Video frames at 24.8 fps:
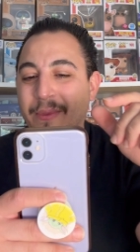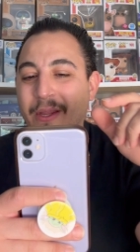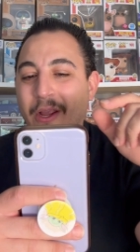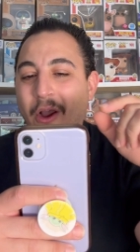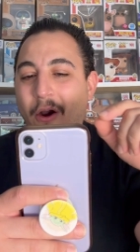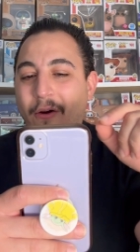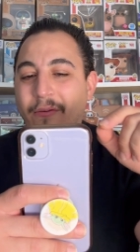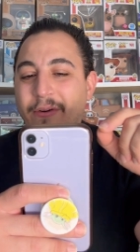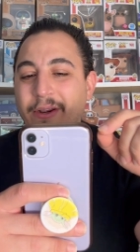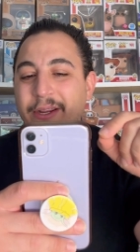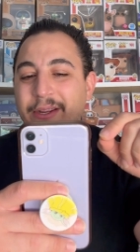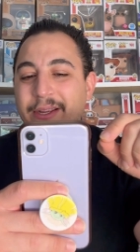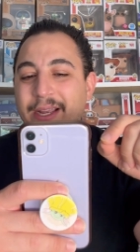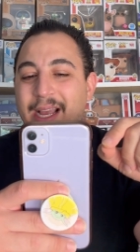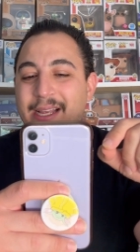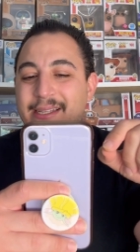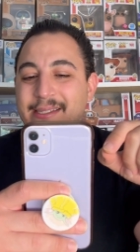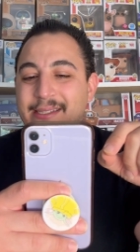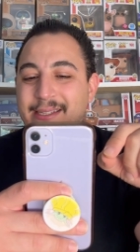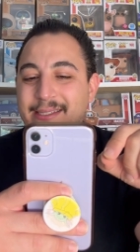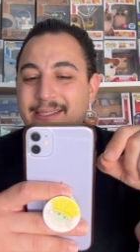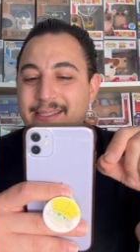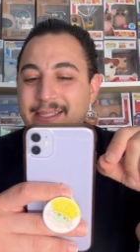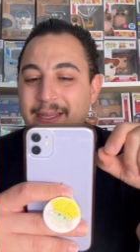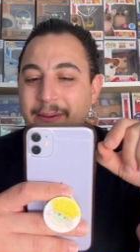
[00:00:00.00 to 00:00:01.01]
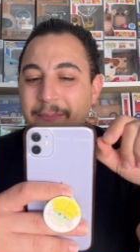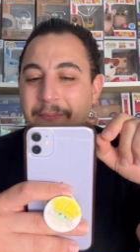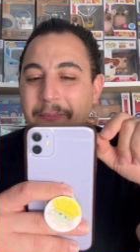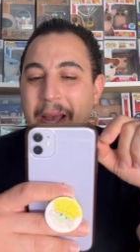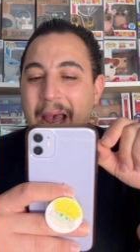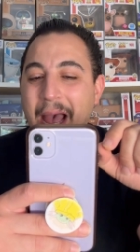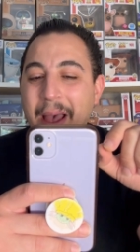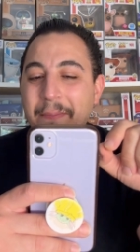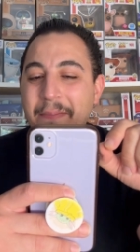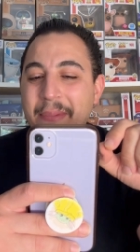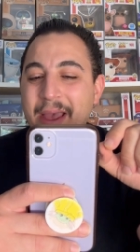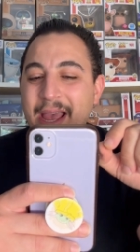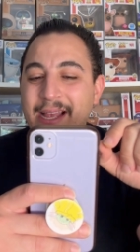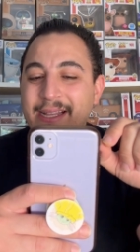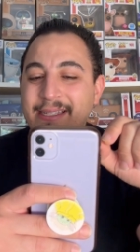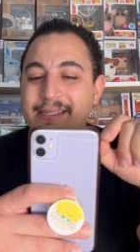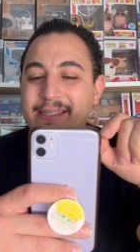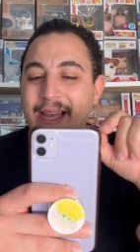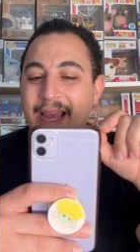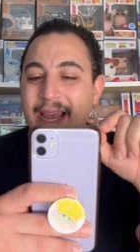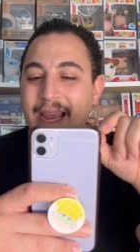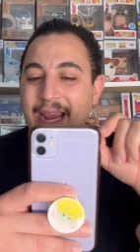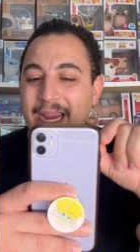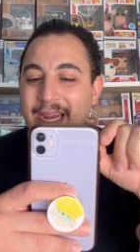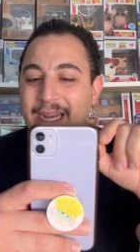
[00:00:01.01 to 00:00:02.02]
Over here, you guys can see Batman's
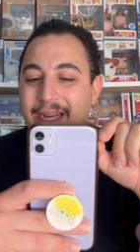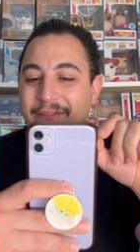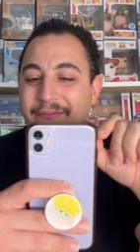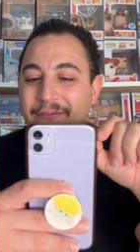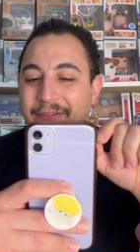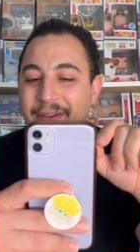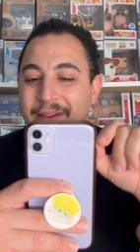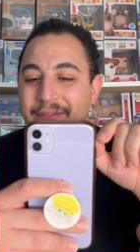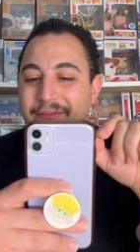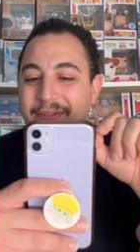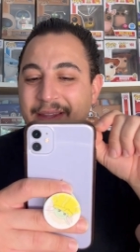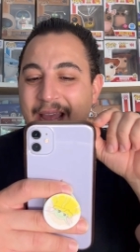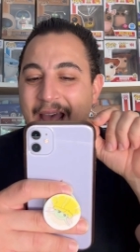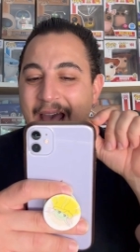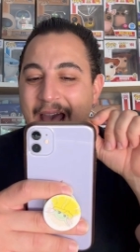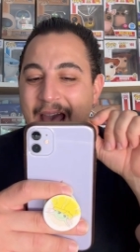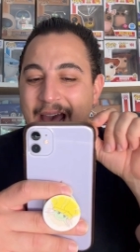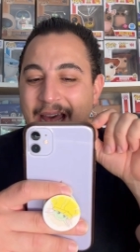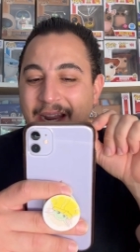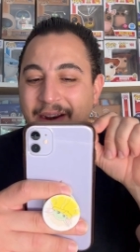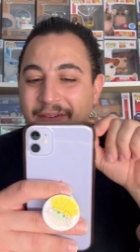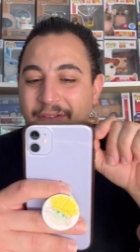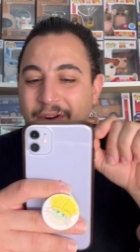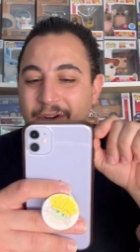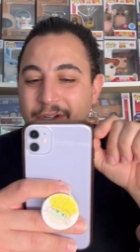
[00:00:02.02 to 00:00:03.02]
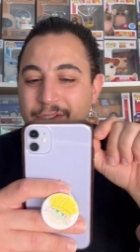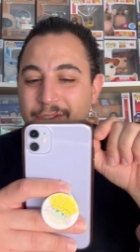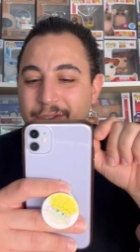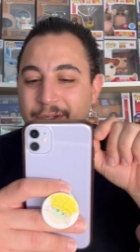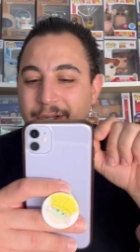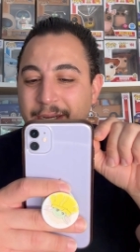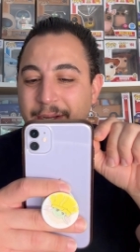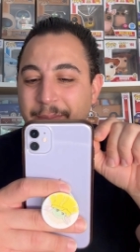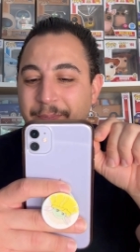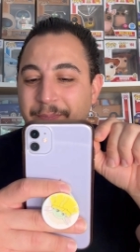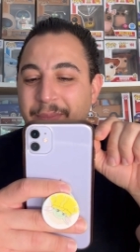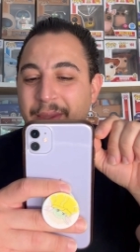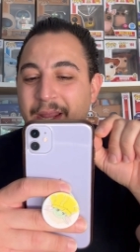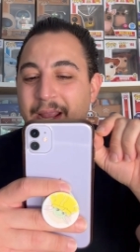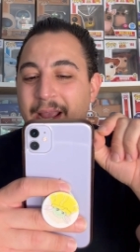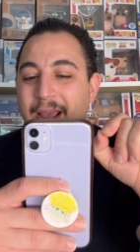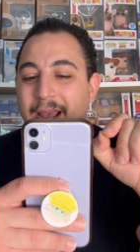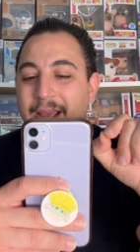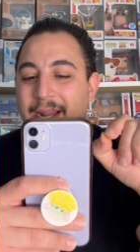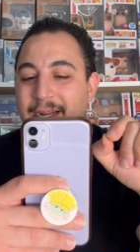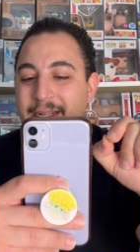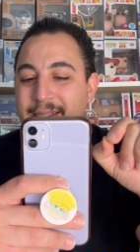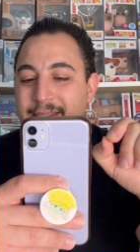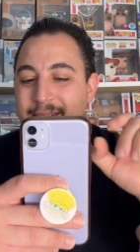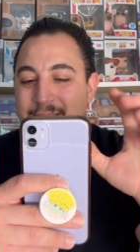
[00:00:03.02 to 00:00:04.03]
eighty-fifth anniversary,
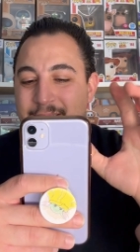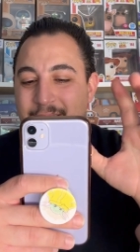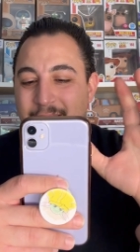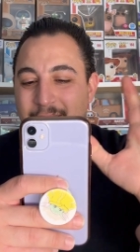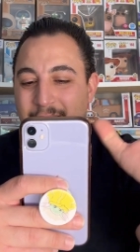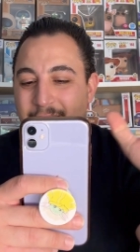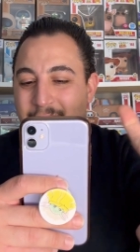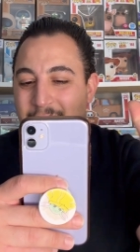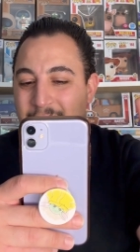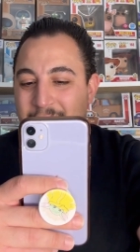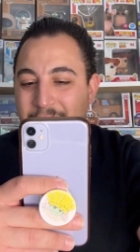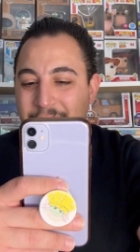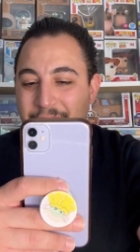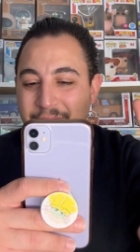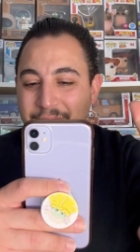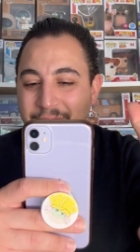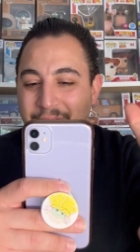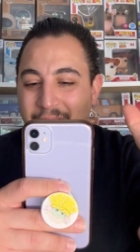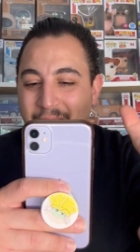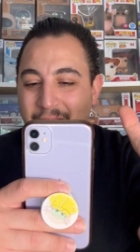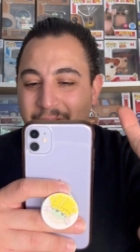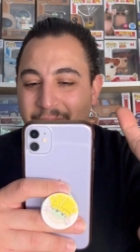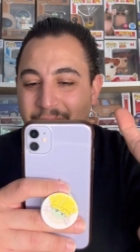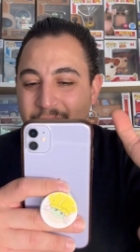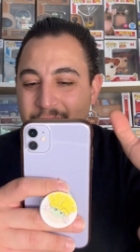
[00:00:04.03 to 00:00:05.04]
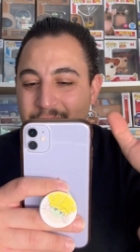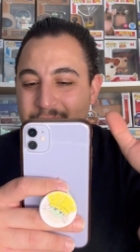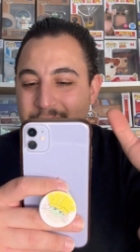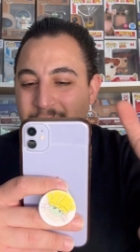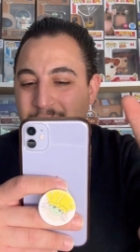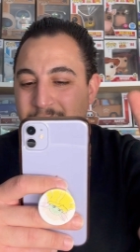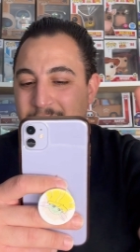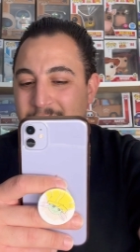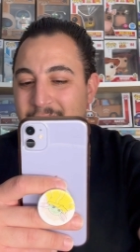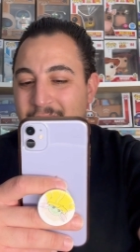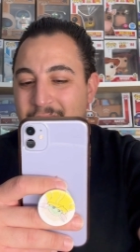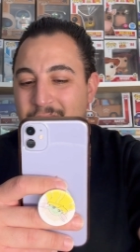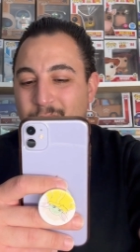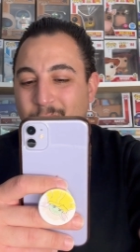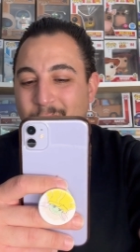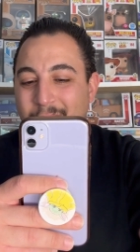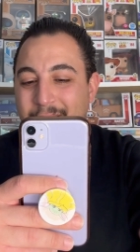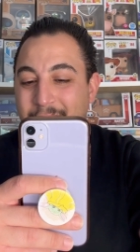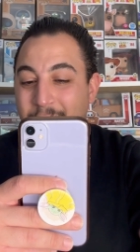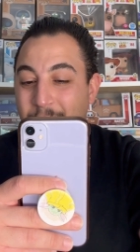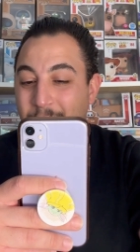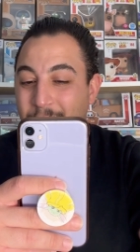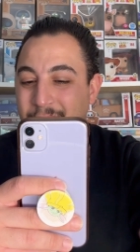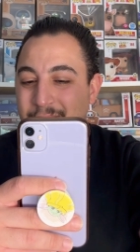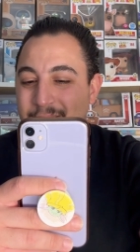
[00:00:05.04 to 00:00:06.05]
and it's the uh, eighty-fifth anniversary, and that's why
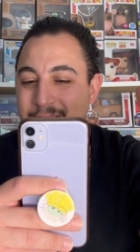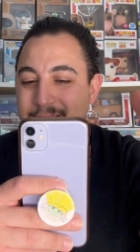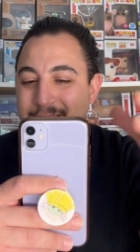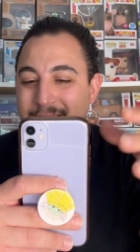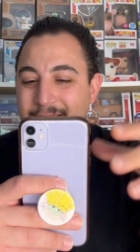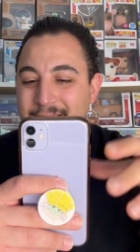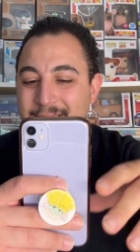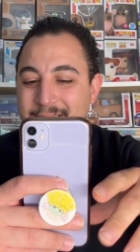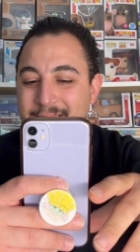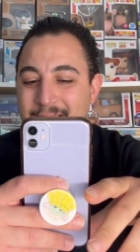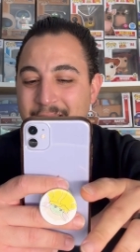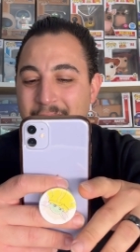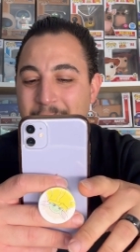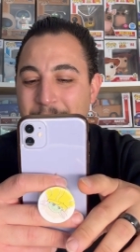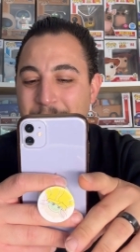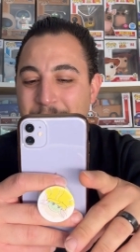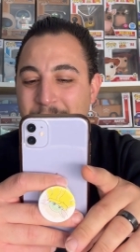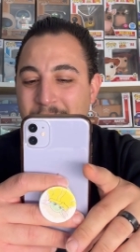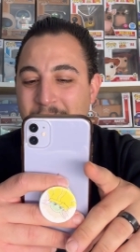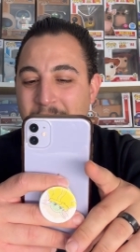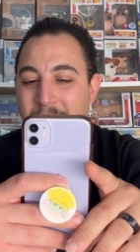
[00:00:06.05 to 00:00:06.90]
they released this set.